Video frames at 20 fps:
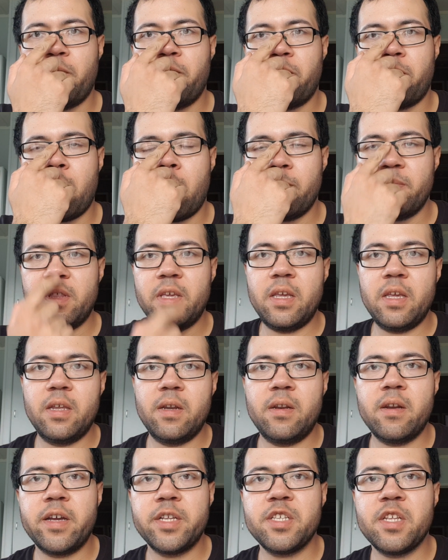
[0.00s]

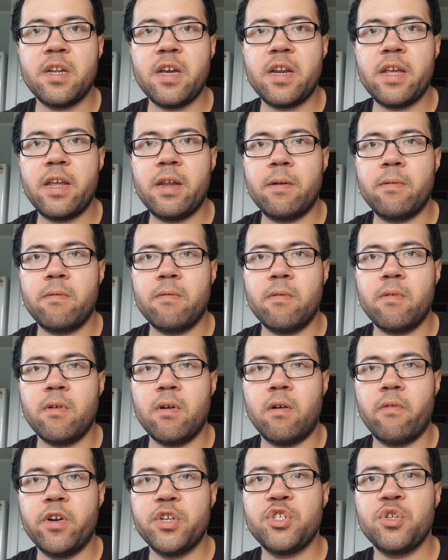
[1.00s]
the 1998
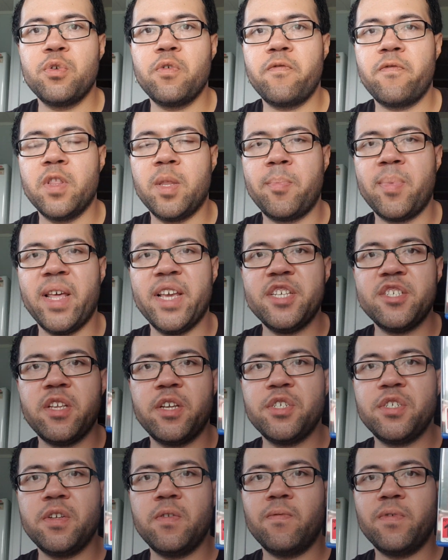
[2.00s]
original for the
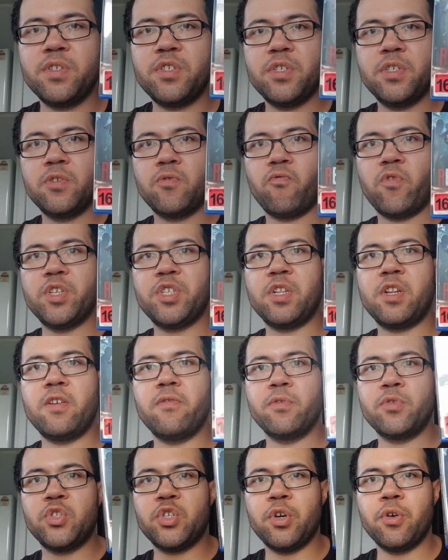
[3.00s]
PlayStation, which is Resident
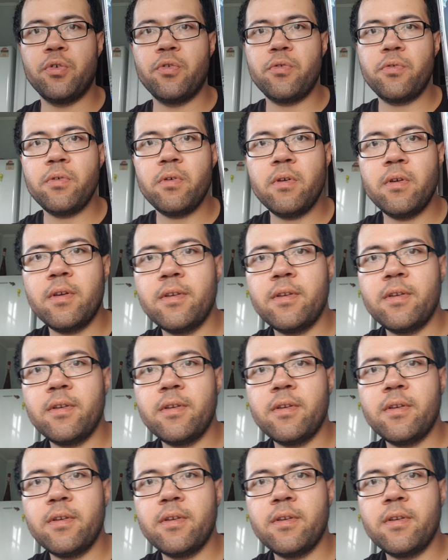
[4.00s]
Evil 2.